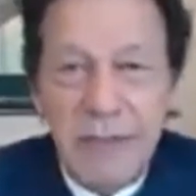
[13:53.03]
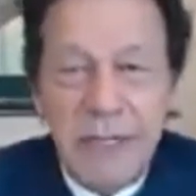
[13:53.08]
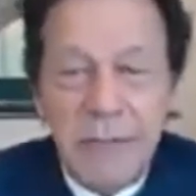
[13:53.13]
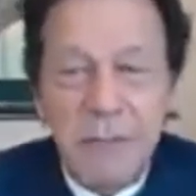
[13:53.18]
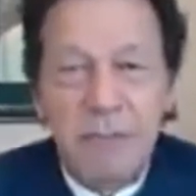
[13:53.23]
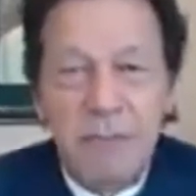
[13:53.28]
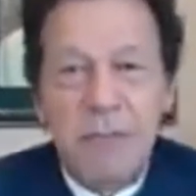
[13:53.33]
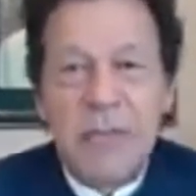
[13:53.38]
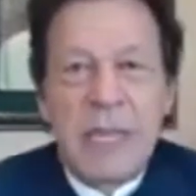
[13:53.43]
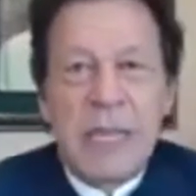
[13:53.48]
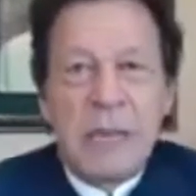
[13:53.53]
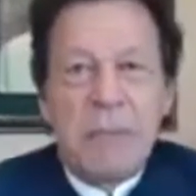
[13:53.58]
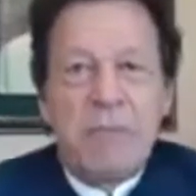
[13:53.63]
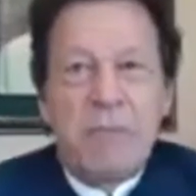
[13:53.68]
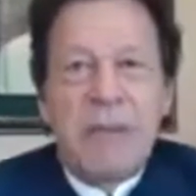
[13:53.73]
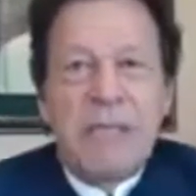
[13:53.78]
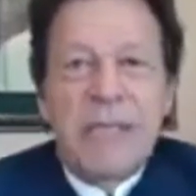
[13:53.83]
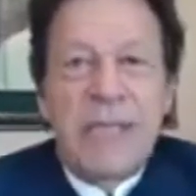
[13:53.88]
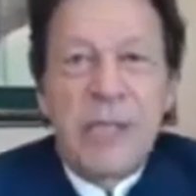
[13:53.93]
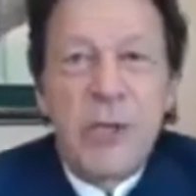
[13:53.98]
That right
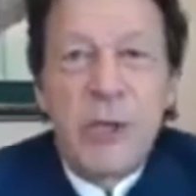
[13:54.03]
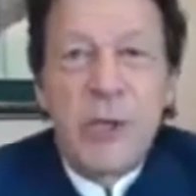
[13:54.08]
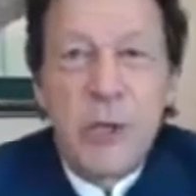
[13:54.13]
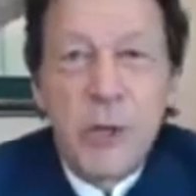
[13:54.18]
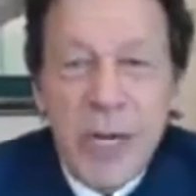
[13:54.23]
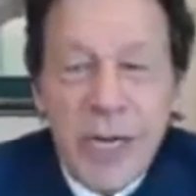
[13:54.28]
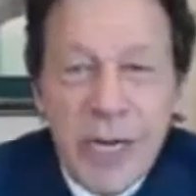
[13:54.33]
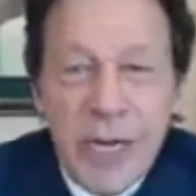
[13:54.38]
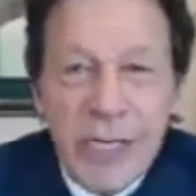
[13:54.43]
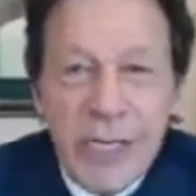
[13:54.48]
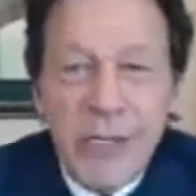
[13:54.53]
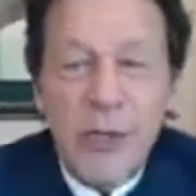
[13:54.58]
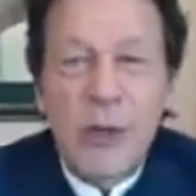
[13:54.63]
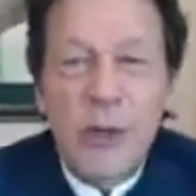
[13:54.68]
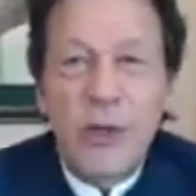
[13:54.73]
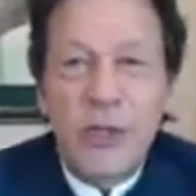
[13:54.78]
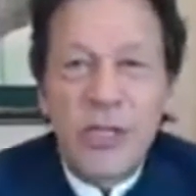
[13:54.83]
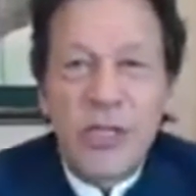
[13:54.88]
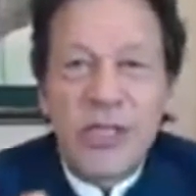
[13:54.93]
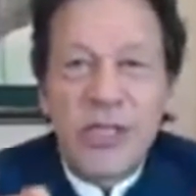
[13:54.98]
was never given.
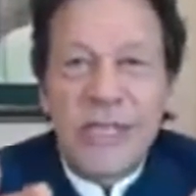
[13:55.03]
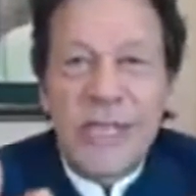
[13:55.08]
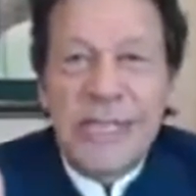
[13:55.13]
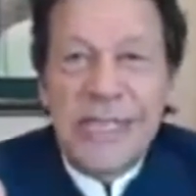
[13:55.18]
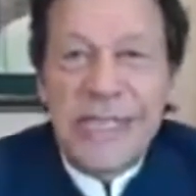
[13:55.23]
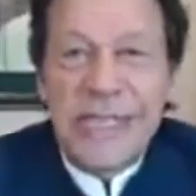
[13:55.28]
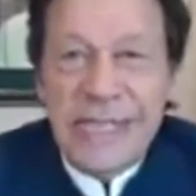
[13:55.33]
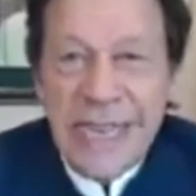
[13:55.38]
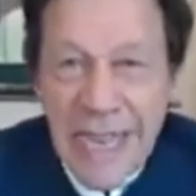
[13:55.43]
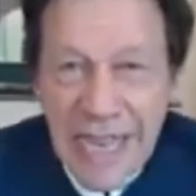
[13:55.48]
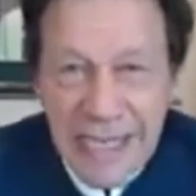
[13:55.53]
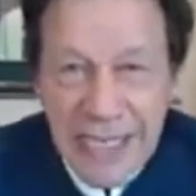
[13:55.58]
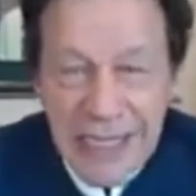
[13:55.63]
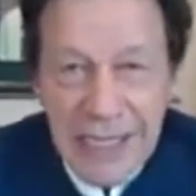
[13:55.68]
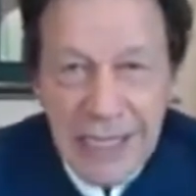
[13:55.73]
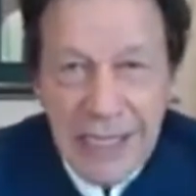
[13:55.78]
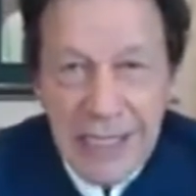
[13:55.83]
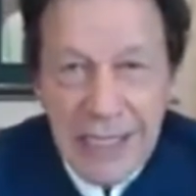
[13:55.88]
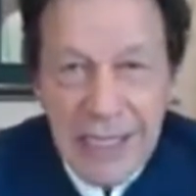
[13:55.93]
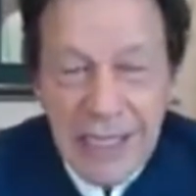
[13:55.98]
But the UN
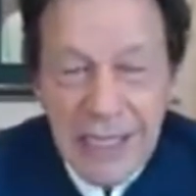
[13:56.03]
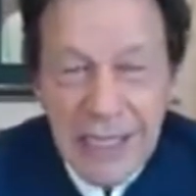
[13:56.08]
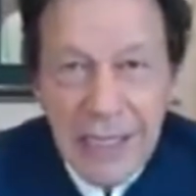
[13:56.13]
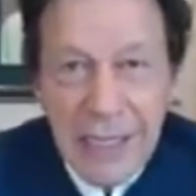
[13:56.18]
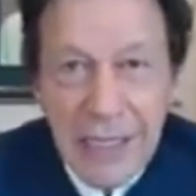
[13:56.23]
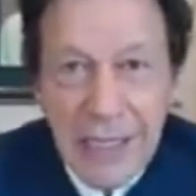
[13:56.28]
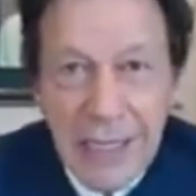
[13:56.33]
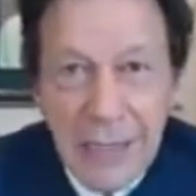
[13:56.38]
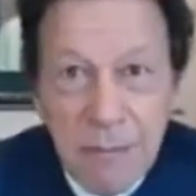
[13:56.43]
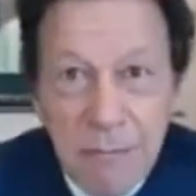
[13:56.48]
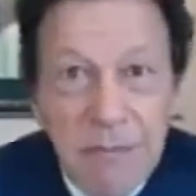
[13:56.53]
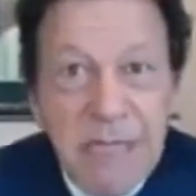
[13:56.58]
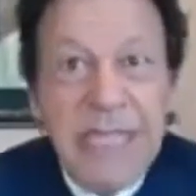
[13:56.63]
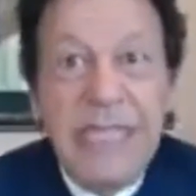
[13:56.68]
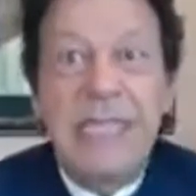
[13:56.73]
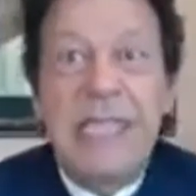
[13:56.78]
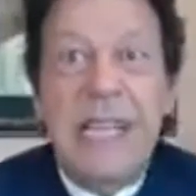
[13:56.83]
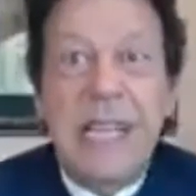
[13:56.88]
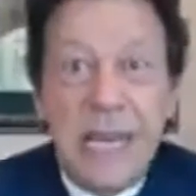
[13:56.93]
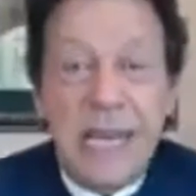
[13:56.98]
resolution still
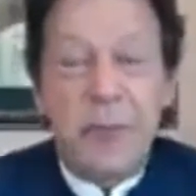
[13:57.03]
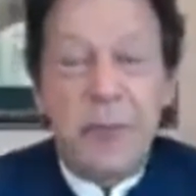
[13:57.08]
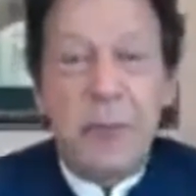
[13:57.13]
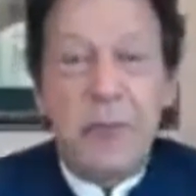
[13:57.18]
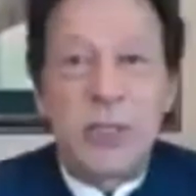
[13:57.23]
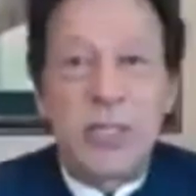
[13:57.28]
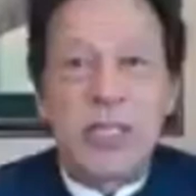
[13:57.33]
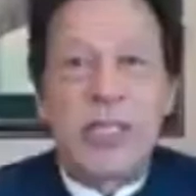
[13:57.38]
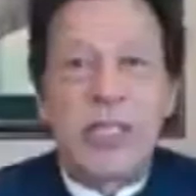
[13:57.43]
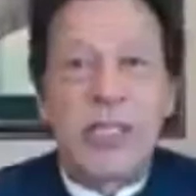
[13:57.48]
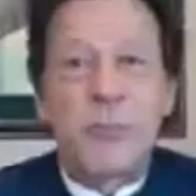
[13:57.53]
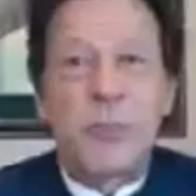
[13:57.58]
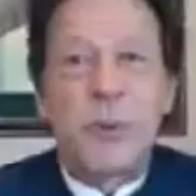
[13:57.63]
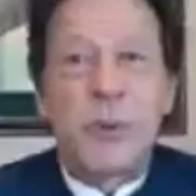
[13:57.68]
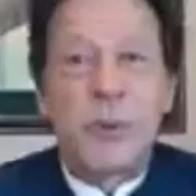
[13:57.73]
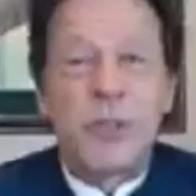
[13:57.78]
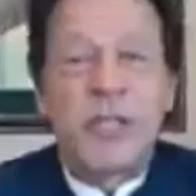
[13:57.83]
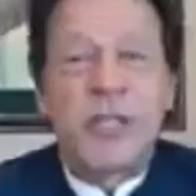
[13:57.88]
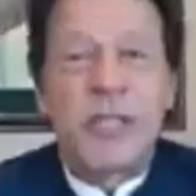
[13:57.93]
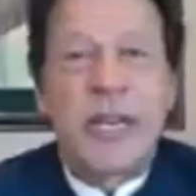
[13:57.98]
stands,
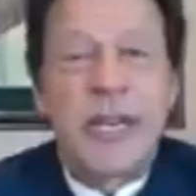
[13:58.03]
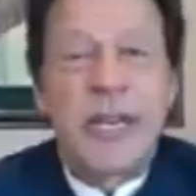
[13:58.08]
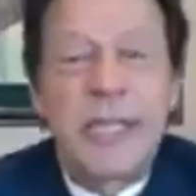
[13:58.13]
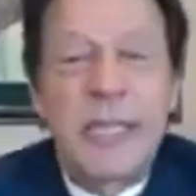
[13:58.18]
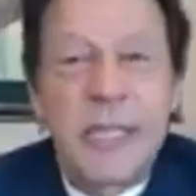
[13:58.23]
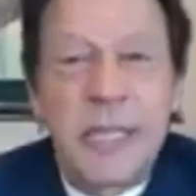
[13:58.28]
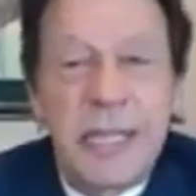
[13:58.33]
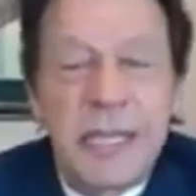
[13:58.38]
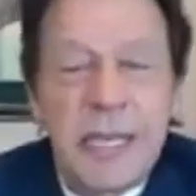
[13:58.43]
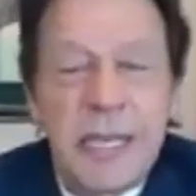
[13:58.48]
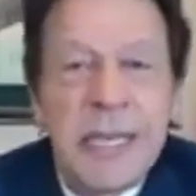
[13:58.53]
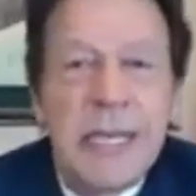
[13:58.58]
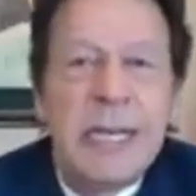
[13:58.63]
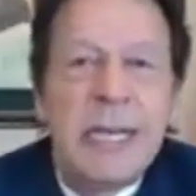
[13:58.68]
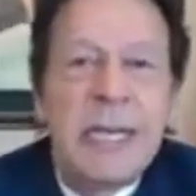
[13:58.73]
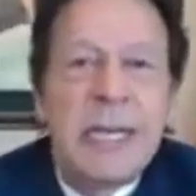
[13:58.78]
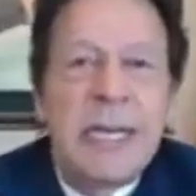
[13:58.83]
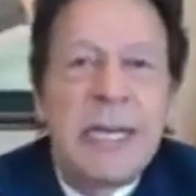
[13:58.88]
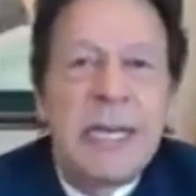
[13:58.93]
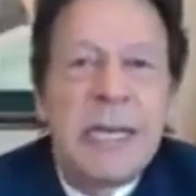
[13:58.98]
means that it was a
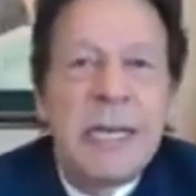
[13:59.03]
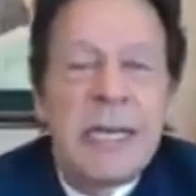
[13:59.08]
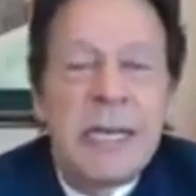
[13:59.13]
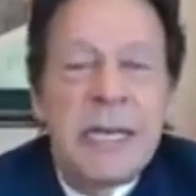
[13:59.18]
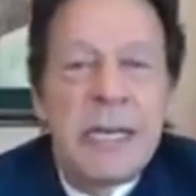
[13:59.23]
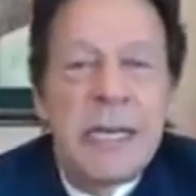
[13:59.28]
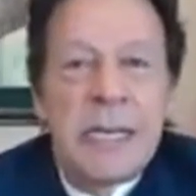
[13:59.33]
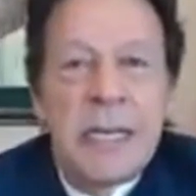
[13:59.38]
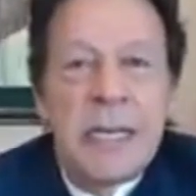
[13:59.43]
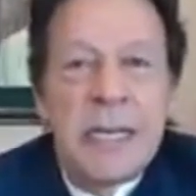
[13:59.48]
disputed territory.